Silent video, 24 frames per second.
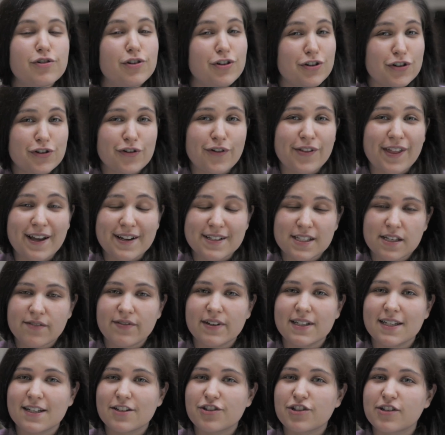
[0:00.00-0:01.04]
traditional
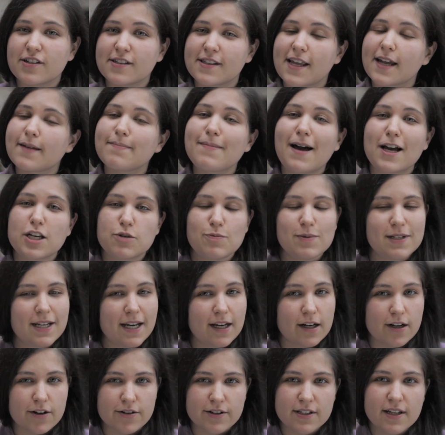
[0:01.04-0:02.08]
Thanksgiving dishes like mashed
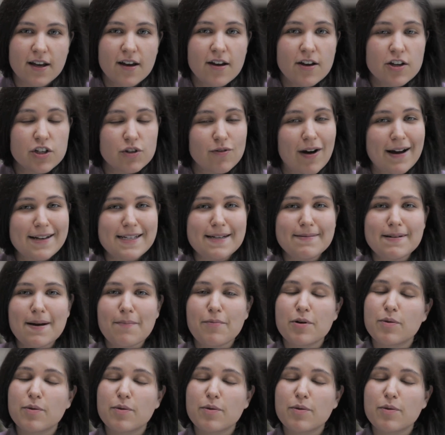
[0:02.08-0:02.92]
potatoes, so I teamed up